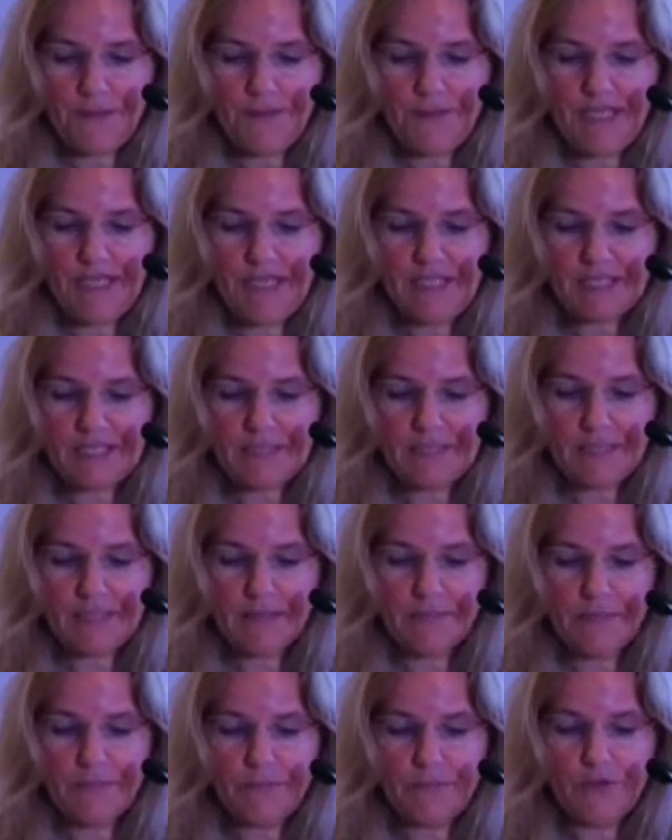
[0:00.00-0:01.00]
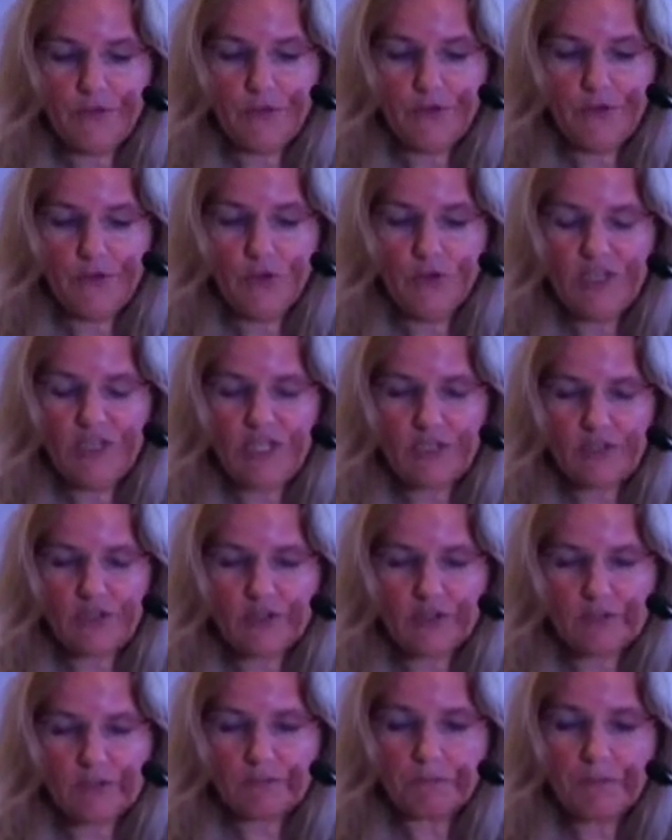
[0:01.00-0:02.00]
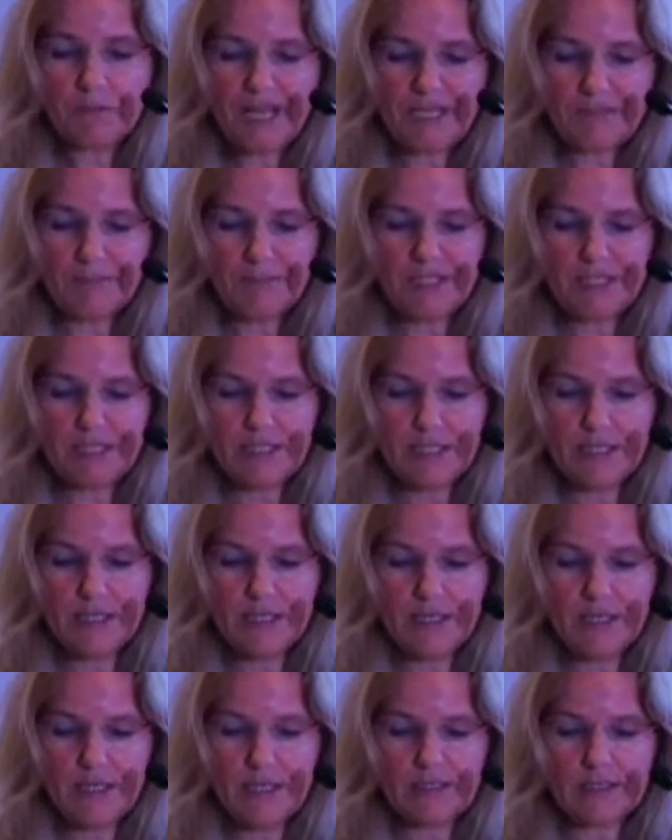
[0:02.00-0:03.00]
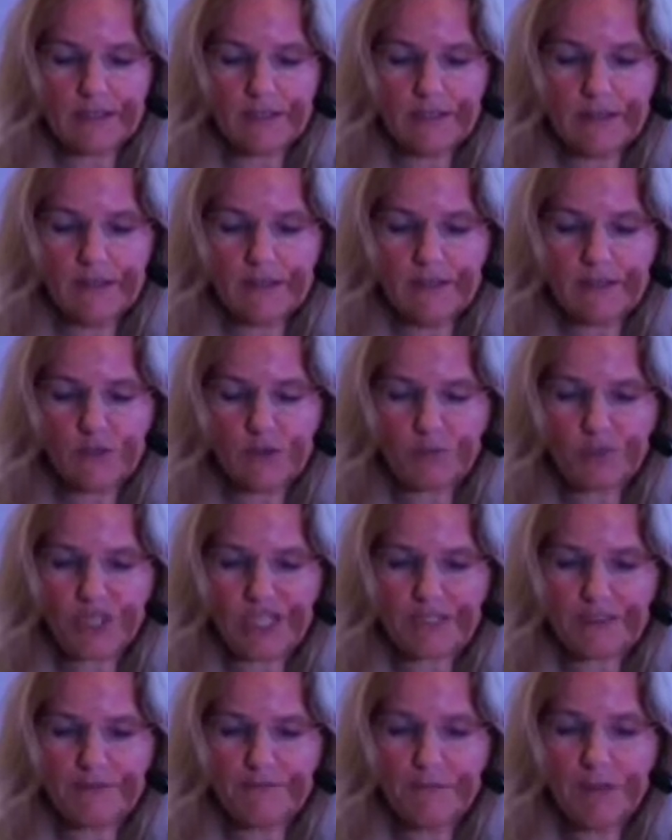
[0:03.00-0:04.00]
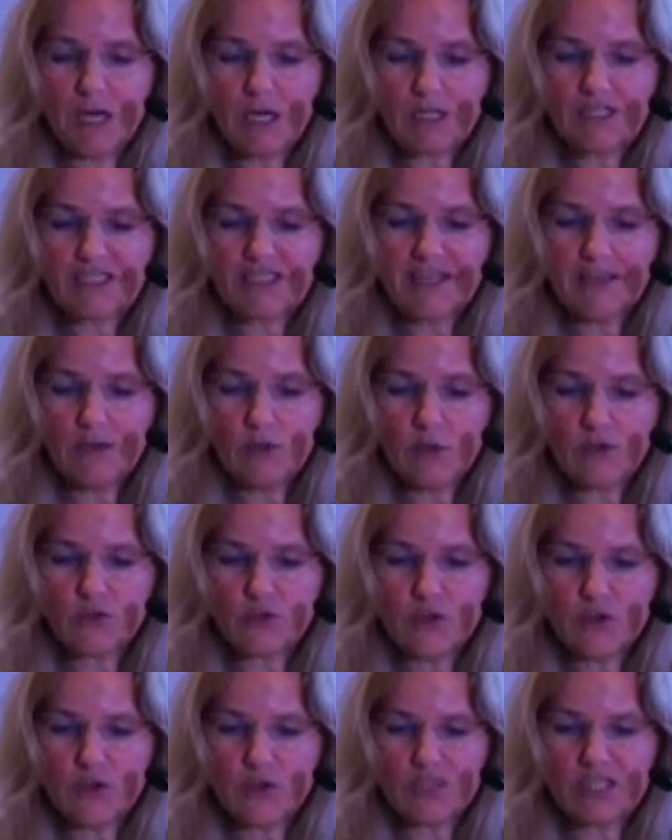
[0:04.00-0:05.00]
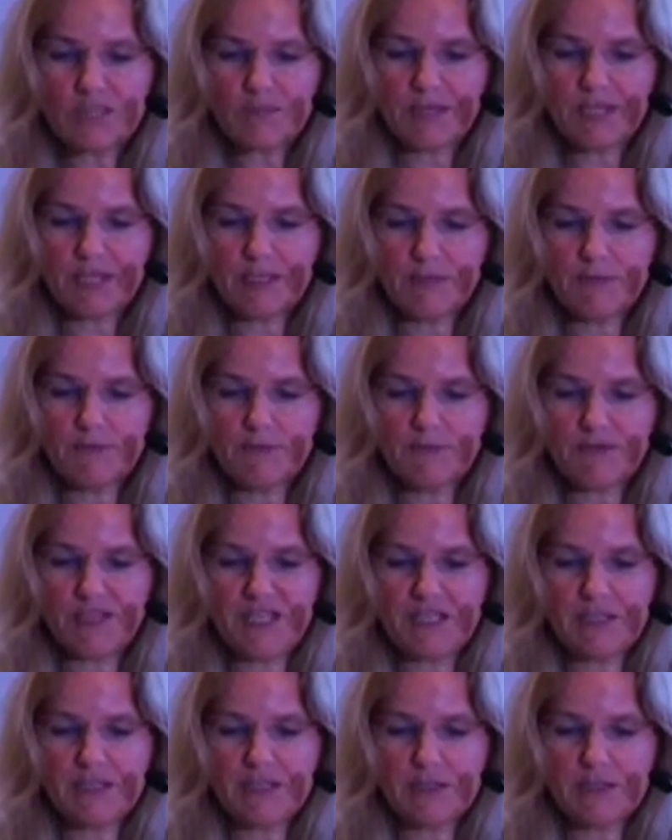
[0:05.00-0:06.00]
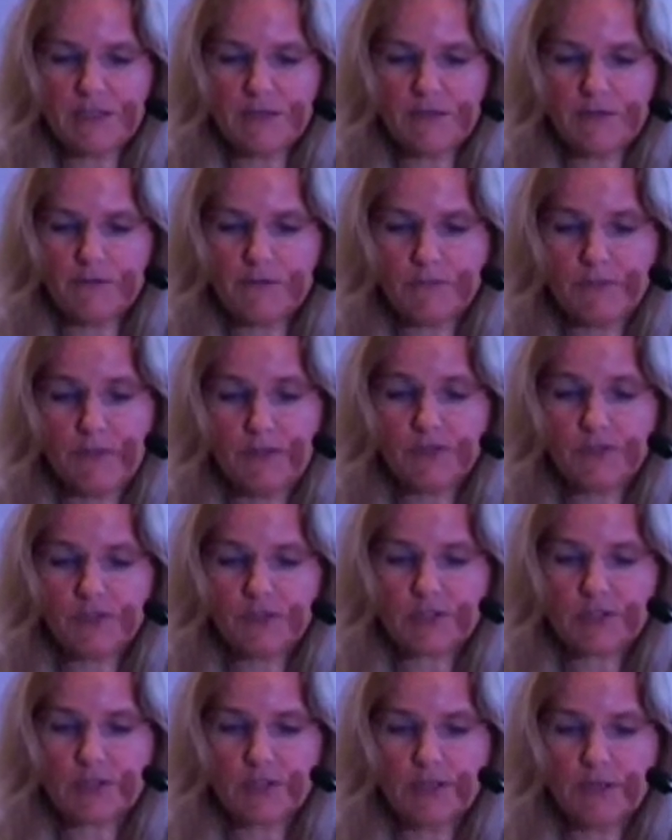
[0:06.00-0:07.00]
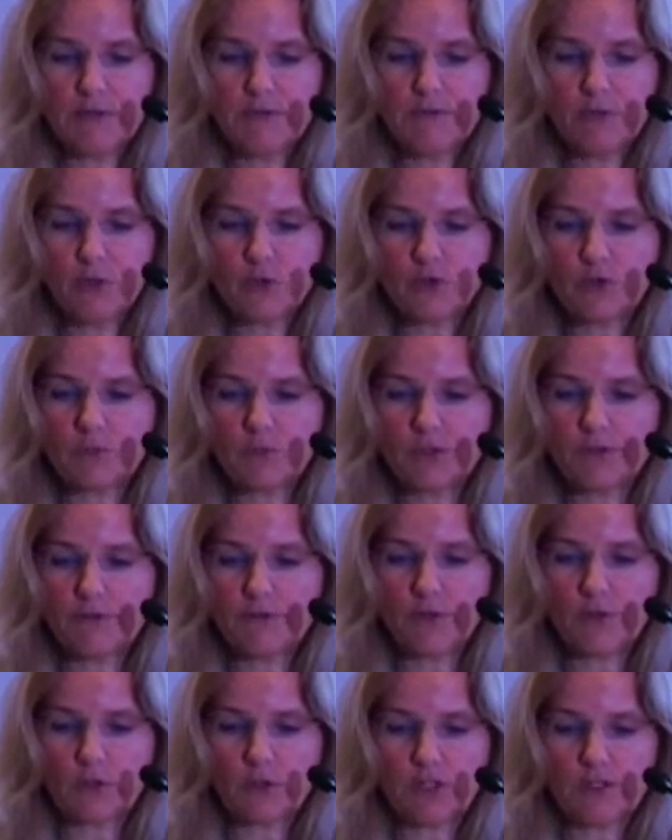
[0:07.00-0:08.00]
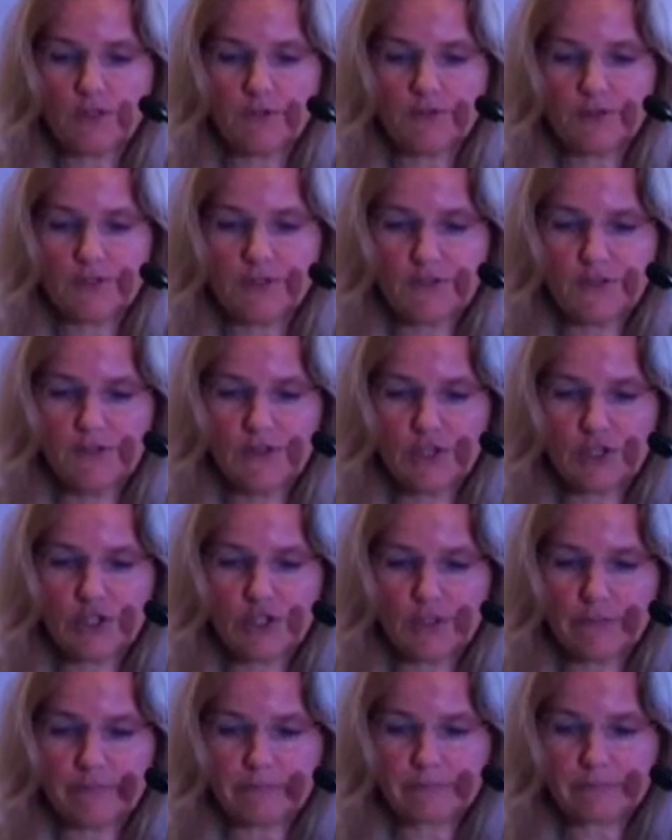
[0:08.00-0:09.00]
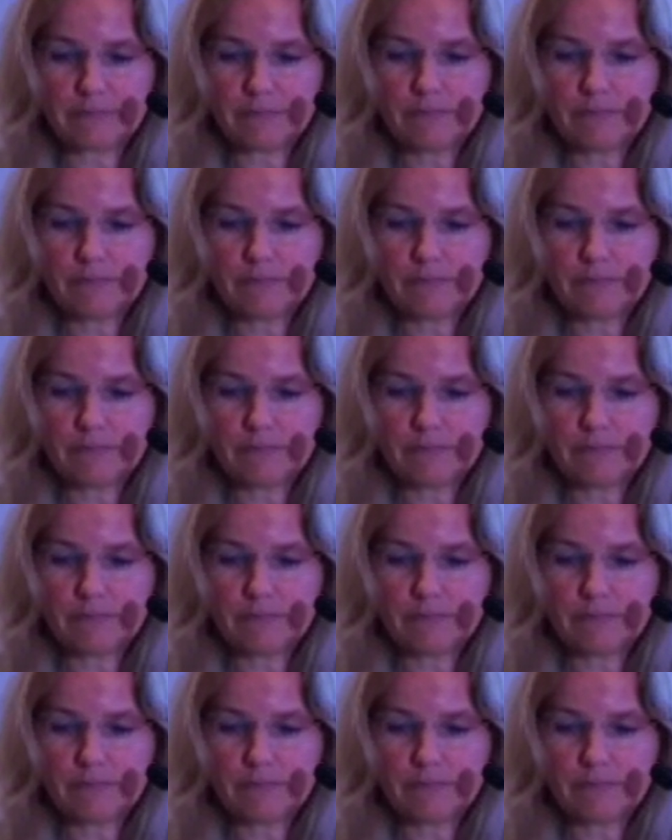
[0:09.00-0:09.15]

these new lesions might be seen as objective markers. They are also irrespective of the incidence of, interestingly, of post-operative cognitive dysfunction.